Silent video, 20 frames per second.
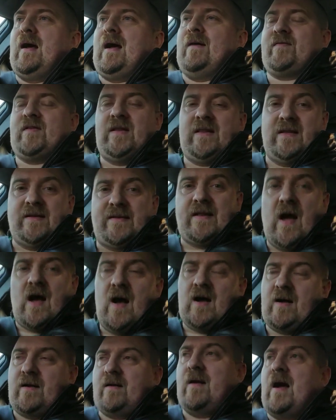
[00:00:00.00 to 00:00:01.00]
after The
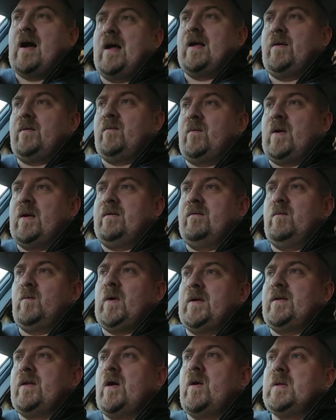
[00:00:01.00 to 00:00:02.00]
Dark Knight,
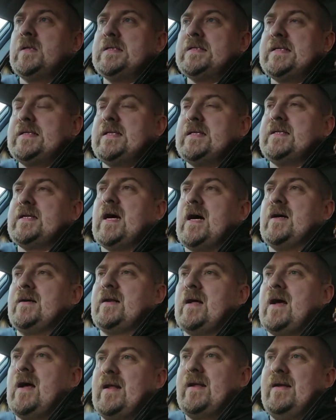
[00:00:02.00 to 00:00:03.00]
when Nolan did The Dark
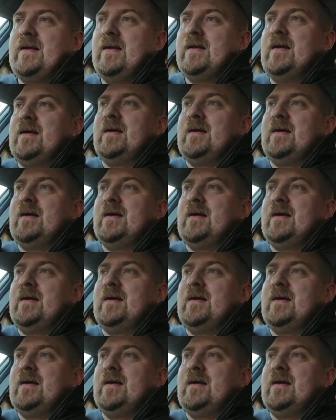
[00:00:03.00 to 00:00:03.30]
Knight,